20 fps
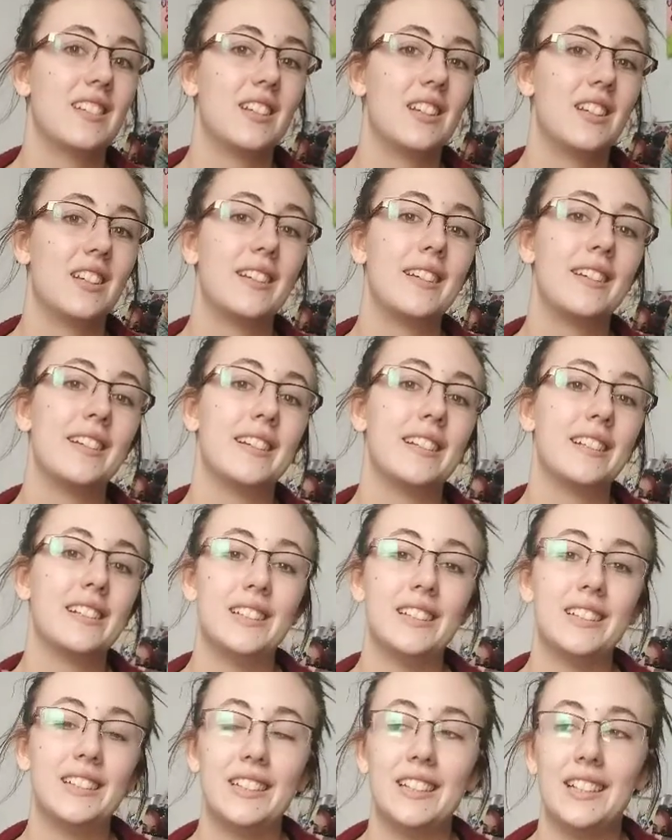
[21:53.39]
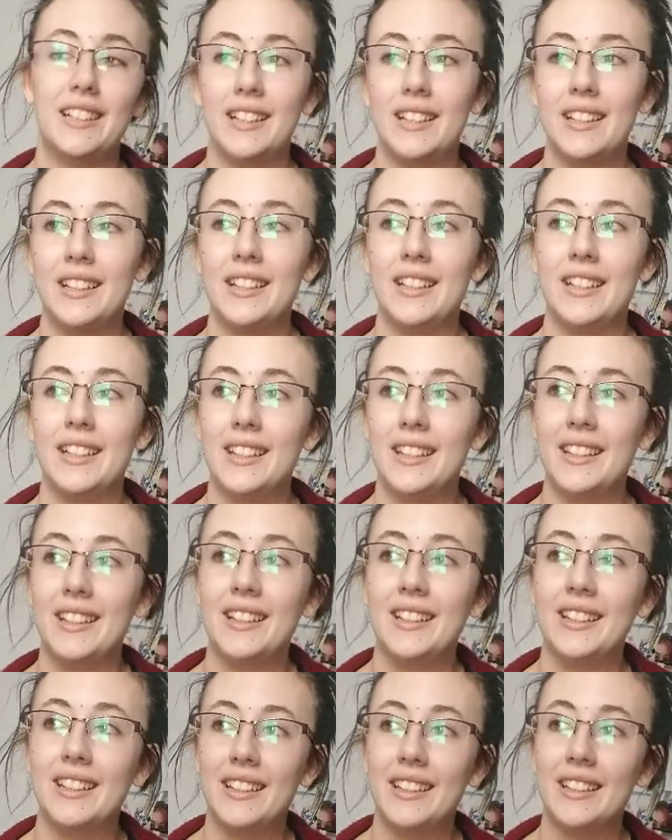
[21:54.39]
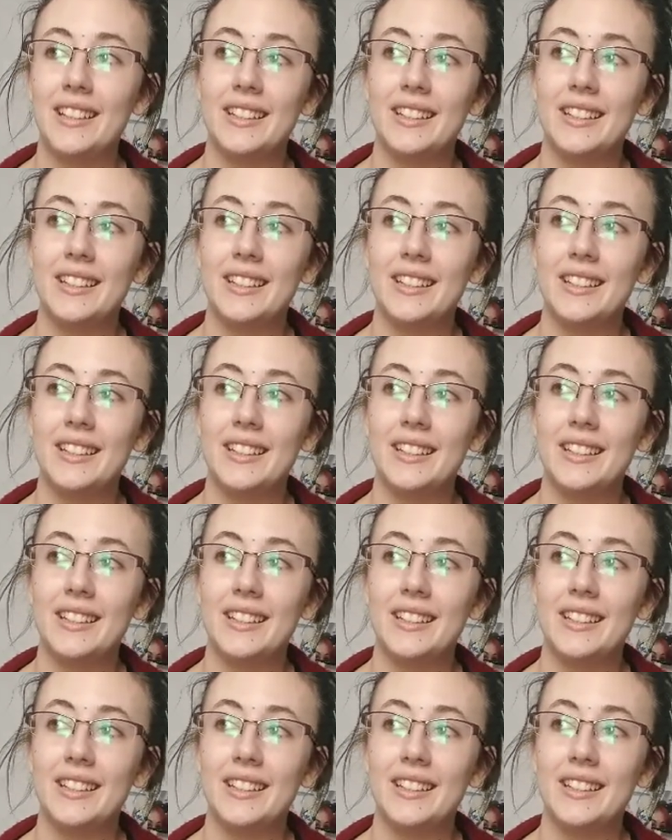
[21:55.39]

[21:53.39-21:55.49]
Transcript: Nothing is said.